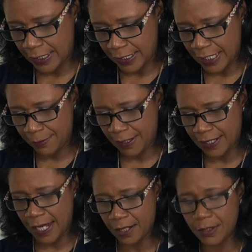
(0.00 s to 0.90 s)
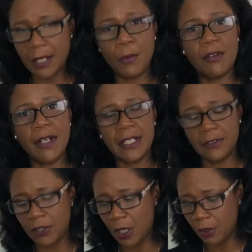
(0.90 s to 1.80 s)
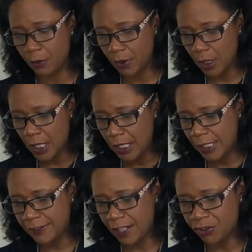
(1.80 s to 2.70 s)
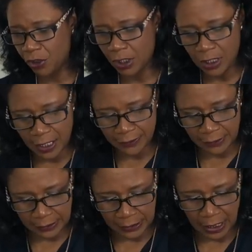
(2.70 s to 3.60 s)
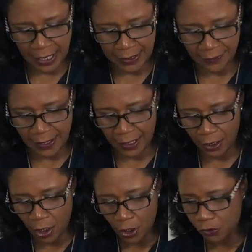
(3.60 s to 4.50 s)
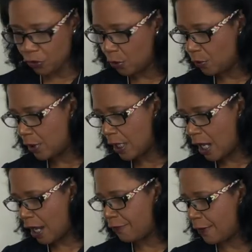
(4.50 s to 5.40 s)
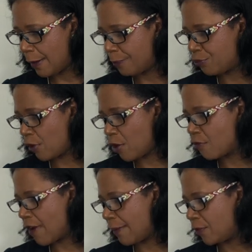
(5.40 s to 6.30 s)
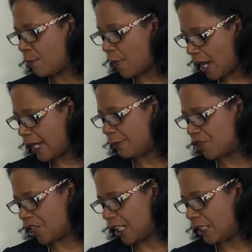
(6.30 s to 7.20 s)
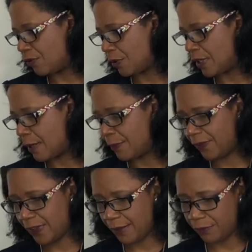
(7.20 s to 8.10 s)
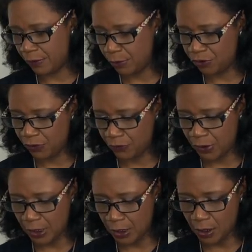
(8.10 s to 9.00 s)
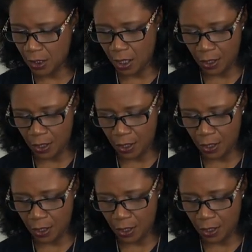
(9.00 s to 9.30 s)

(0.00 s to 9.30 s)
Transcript: clip it down and we're ready to go. It's actually got a nice little guide there. So I've programmed my machine to a number 7, which is the